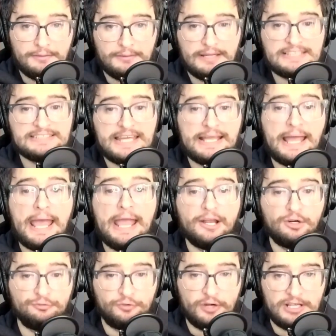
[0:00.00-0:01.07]
let's take Anchor
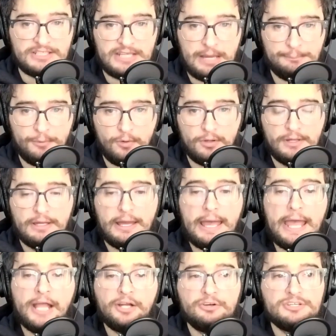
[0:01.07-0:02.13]
for example.
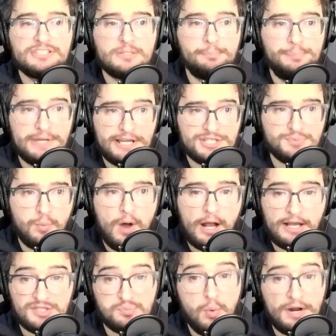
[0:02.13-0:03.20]
Anchor is the biggest one
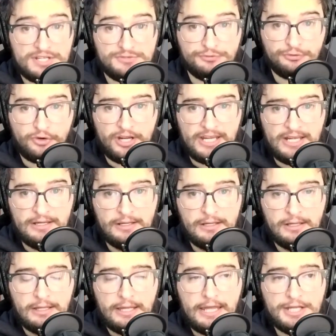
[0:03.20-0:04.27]
because one, it's free,
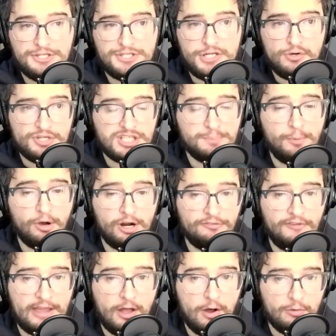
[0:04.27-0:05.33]
and two,
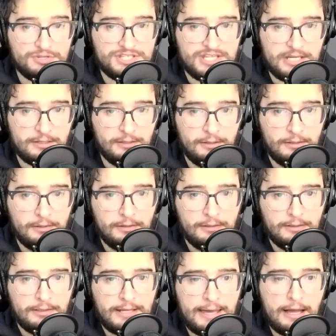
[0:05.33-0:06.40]
Spotify owns it.
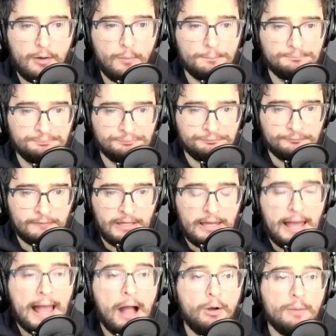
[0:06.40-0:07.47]
Now,
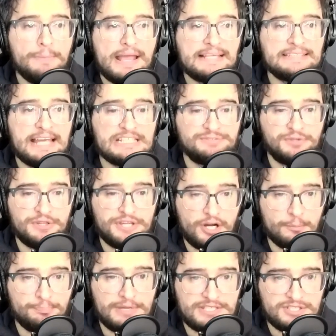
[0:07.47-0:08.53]
how it makes sense for their
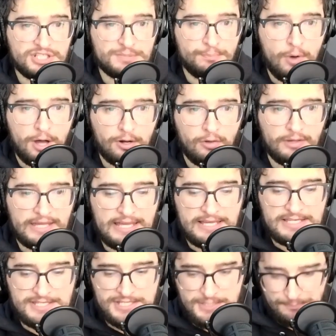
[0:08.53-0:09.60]
business model
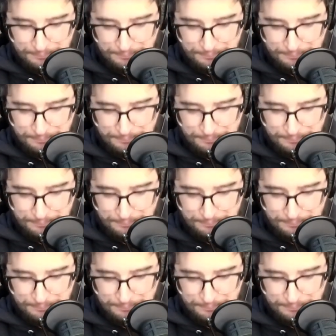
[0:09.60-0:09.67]
is